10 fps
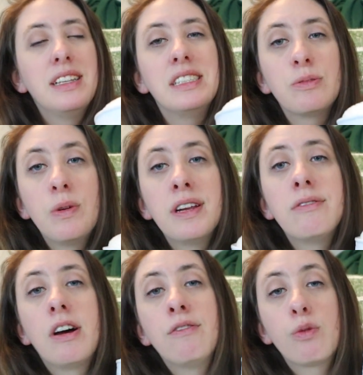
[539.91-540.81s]
This
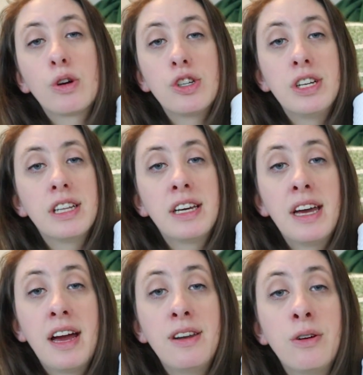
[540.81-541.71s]
one,
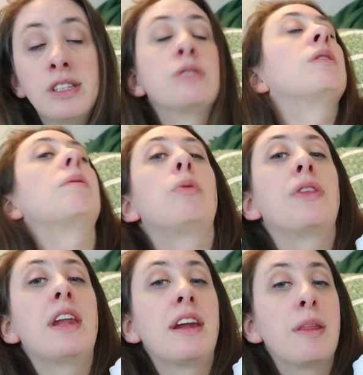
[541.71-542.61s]
unfortunately, I noticed when I
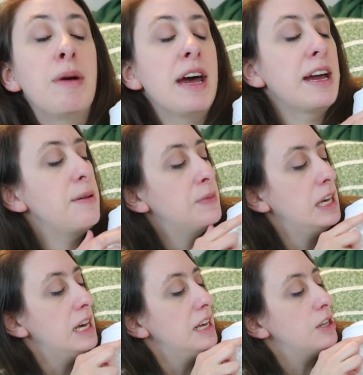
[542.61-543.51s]
pulled it out of the bag,
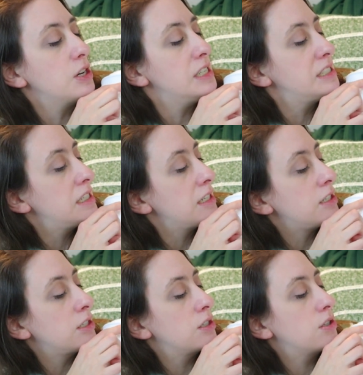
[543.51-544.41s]
there is a
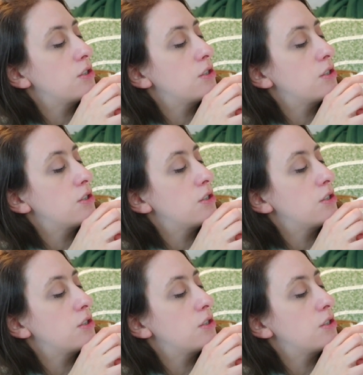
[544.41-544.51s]
little